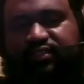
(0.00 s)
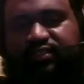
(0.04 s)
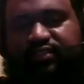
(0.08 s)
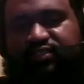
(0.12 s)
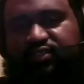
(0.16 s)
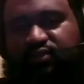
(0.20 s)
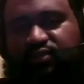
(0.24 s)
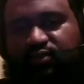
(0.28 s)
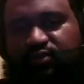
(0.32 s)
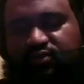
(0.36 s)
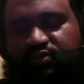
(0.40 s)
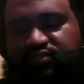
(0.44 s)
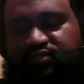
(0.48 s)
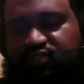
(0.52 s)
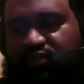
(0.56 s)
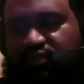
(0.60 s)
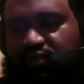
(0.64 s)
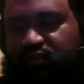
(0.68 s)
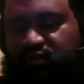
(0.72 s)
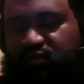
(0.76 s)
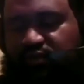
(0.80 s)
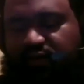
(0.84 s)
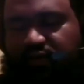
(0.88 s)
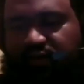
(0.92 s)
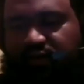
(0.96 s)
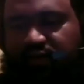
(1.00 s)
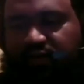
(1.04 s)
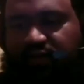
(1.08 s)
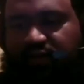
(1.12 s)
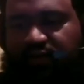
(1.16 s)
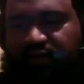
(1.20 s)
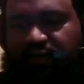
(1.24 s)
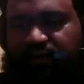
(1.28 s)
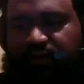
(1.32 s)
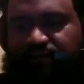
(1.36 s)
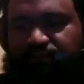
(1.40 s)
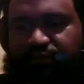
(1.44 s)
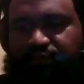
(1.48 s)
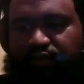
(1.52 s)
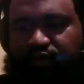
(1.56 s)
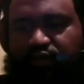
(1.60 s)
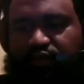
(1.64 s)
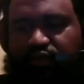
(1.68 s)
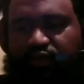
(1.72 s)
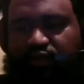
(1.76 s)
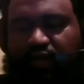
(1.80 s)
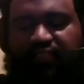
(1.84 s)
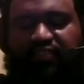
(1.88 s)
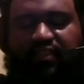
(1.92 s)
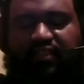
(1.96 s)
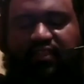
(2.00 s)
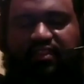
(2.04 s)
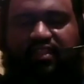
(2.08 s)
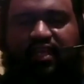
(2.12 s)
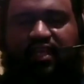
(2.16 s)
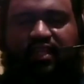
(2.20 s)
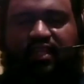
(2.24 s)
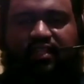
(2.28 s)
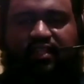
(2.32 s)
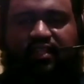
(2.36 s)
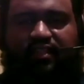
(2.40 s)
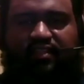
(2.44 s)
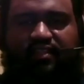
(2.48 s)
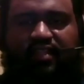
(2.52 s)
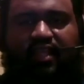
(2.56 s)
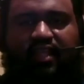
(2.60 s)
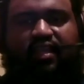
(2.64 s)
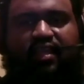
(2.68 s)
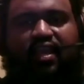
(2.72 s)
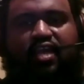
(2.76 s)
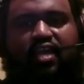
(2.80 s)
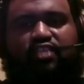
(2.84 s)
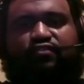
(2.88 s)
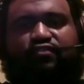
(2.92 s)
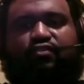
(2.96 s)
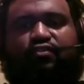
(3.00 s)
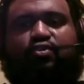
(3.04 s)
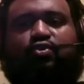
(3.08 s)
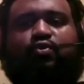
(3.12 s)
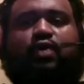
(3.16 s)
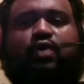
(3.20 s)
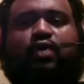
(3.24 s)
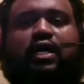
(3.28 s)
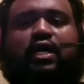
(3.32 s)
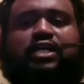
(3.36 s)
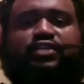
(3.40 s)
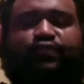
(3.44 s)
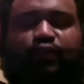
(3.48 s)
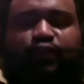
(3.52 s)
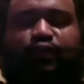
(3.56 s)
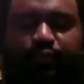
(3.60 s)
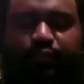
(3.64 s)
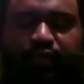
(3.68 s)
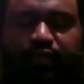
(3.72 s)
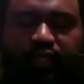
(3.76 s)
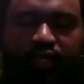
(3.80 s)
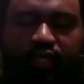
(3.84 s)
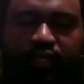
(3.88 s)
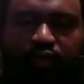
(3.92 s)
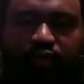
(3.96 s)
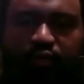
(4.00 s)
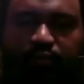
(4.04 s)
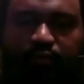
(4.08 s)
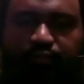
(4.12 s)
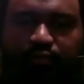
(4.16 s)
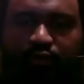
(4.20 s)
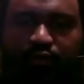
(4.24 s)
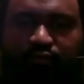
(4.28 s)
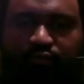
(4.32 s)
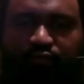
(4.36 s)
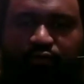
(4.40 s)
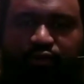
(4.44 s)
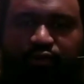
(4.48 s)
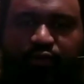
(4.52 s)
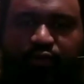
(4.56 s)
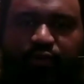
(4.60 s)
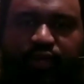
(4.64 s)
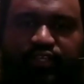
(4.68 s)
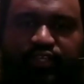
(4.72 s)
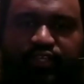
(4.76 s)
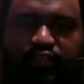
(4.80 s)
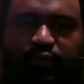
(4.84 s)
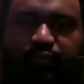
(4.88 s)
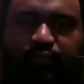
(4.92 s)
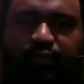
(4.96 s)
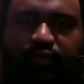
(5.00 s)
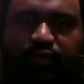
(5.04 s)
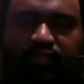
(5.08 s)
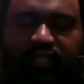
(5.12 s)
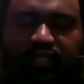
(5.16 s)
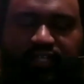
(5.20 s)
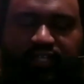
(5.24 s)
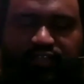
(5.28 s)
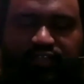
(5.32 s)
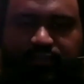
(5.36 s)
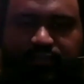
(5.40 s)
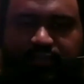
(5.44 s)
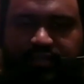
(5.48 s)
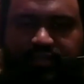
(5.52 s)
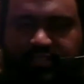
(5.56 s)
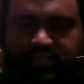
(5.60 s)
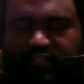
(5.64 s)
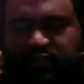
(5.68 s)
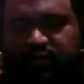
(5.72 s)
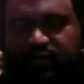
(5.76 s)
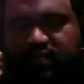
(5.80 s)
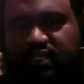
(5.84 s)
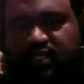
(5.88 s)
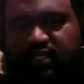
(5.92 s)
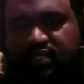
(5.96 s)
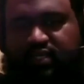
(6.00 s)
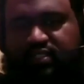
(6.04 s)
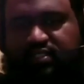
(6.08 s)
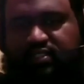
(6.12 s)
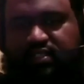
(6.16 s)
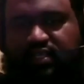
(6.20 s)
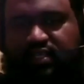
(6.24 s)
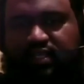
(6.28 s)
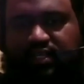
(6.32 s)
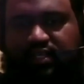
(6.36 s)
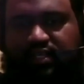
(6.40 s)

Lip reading: So you know, I think that cash flow quadrant will be a good book for you as you build out your business, because